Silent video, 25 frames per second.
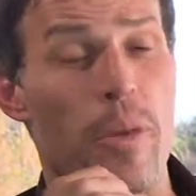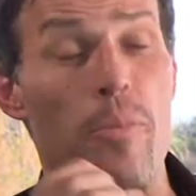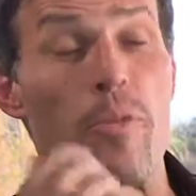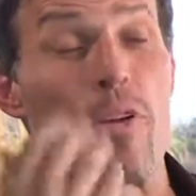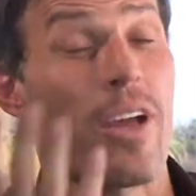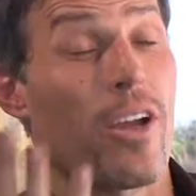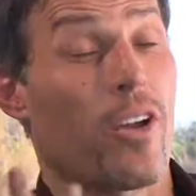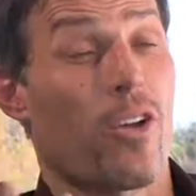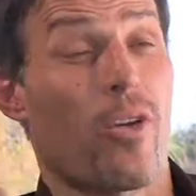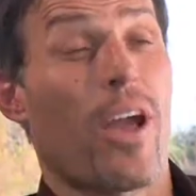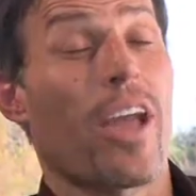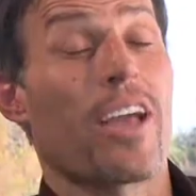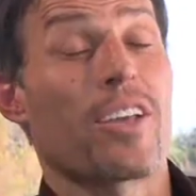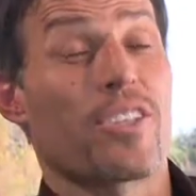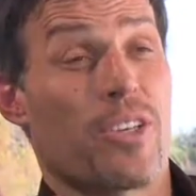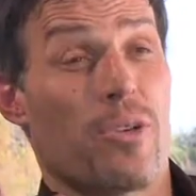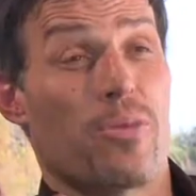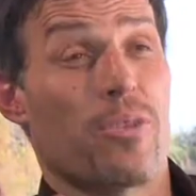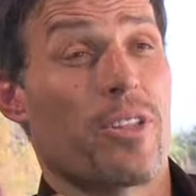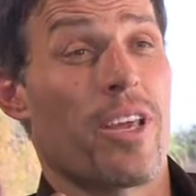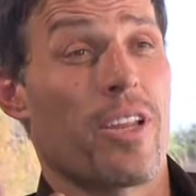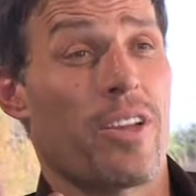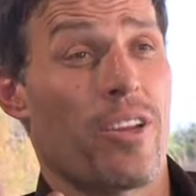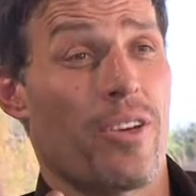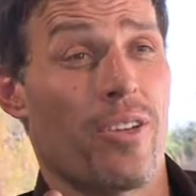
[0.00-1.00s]
People get crazy
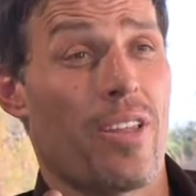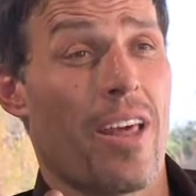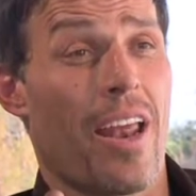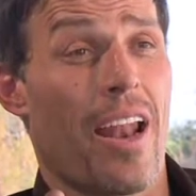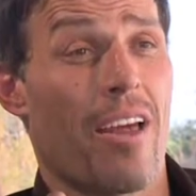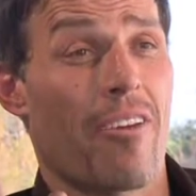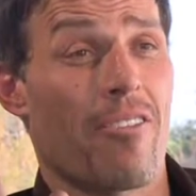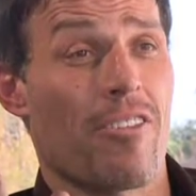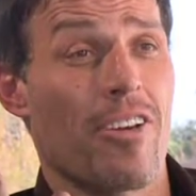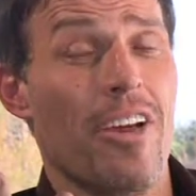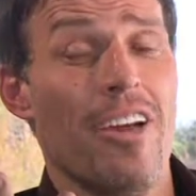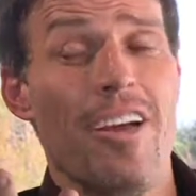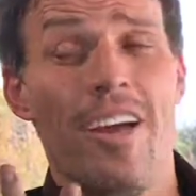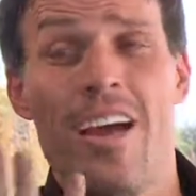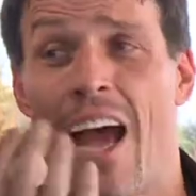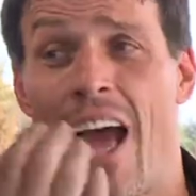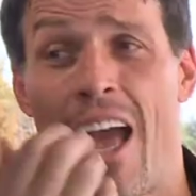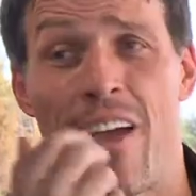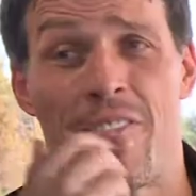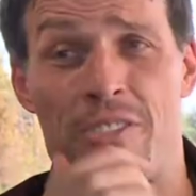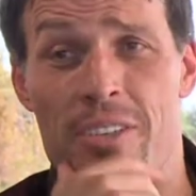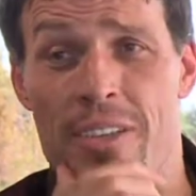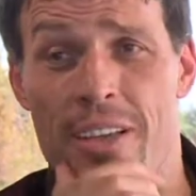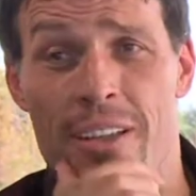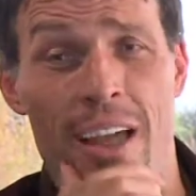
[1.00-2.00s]
when they do that.
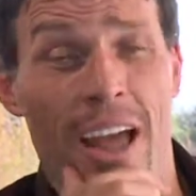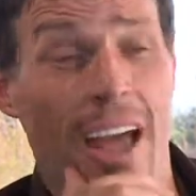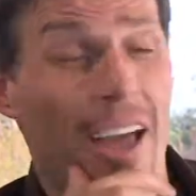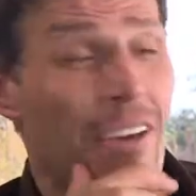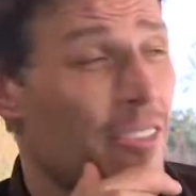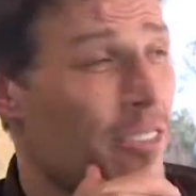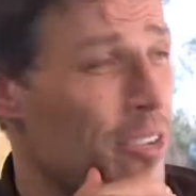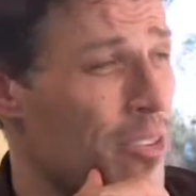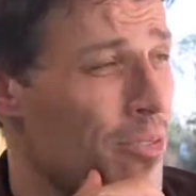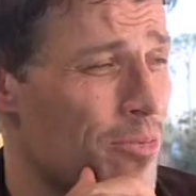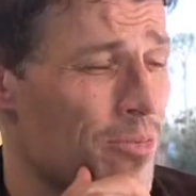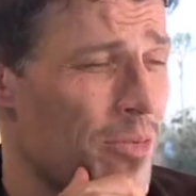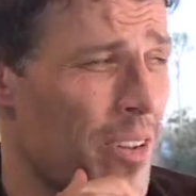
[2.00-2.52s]
I have